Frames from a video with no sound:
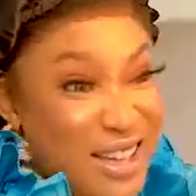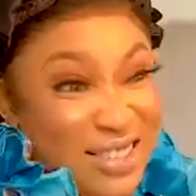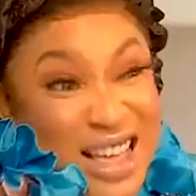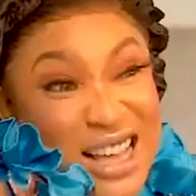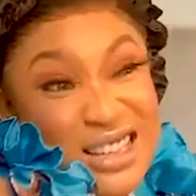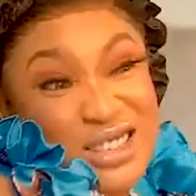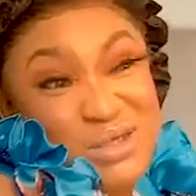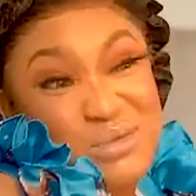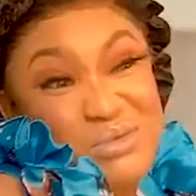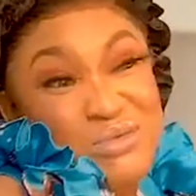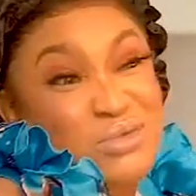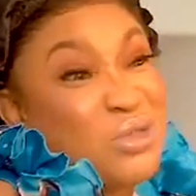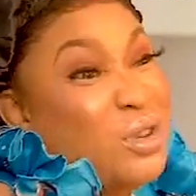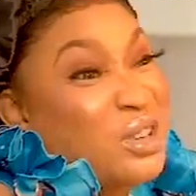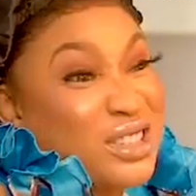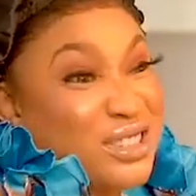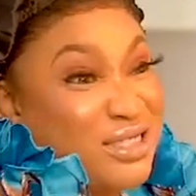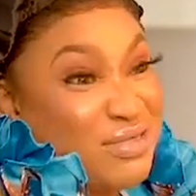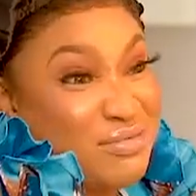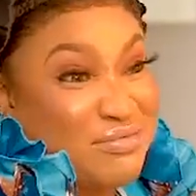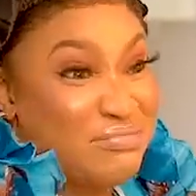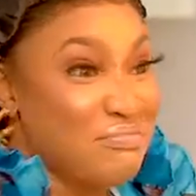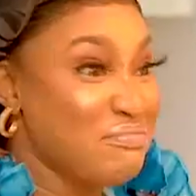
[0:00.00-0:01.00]
That's
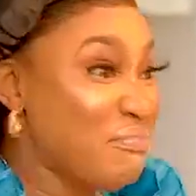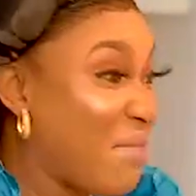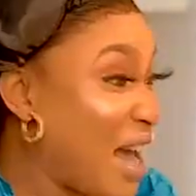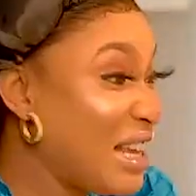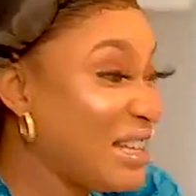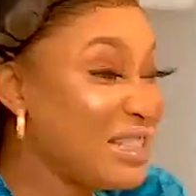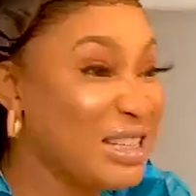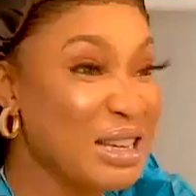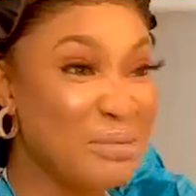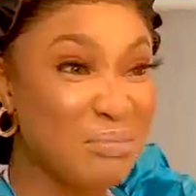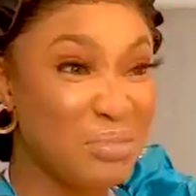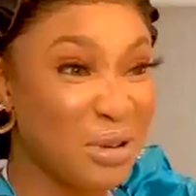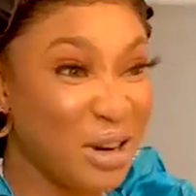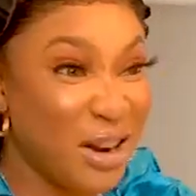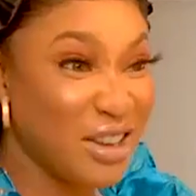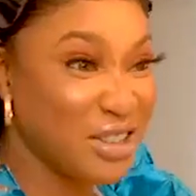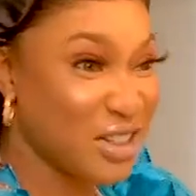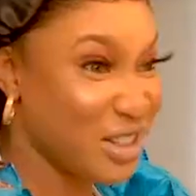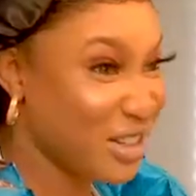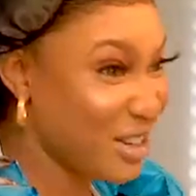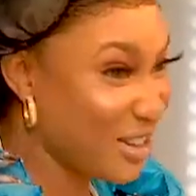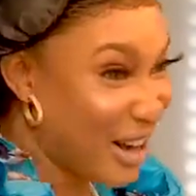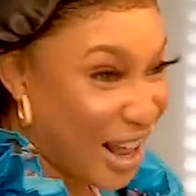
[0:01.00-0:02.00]
just my simple
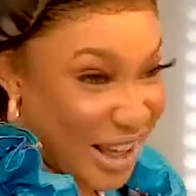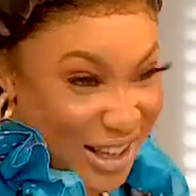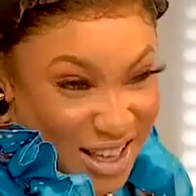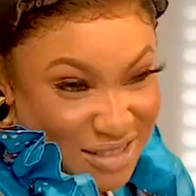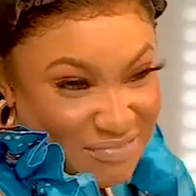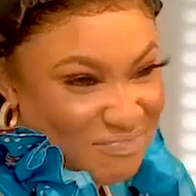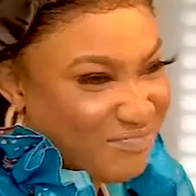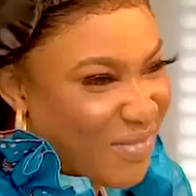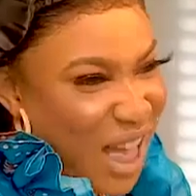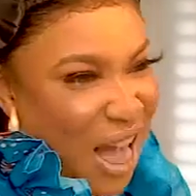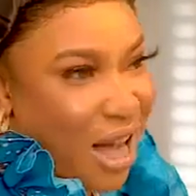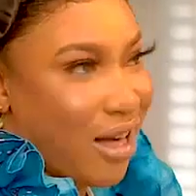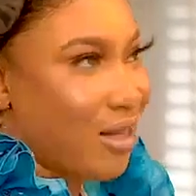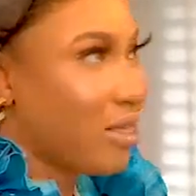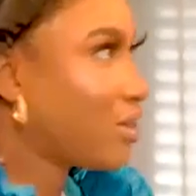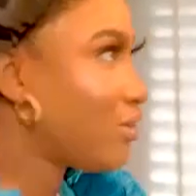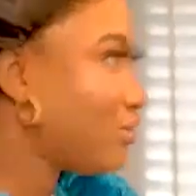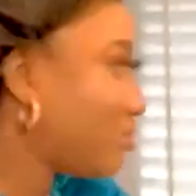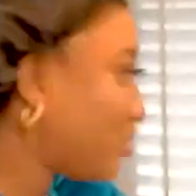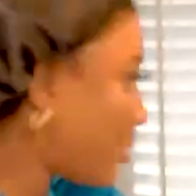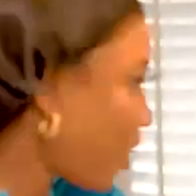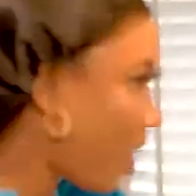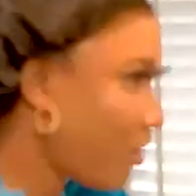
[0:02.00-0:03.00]
logic. Like,
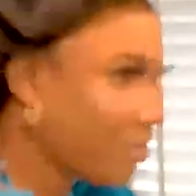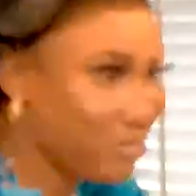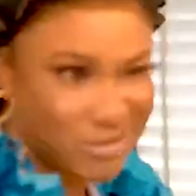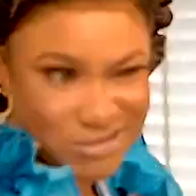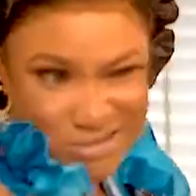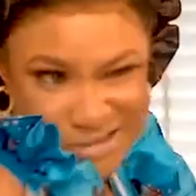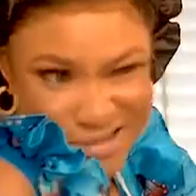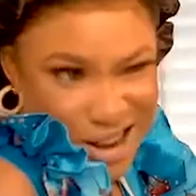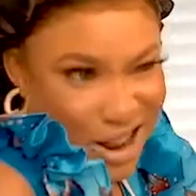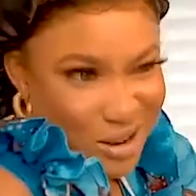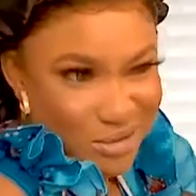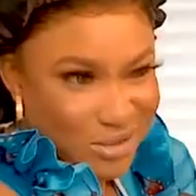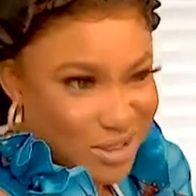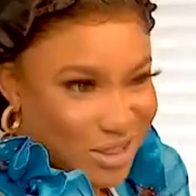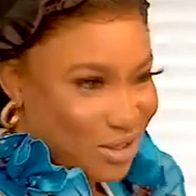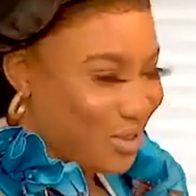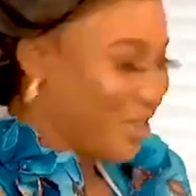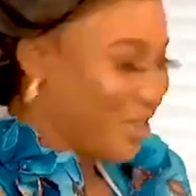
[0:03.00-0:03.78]
won't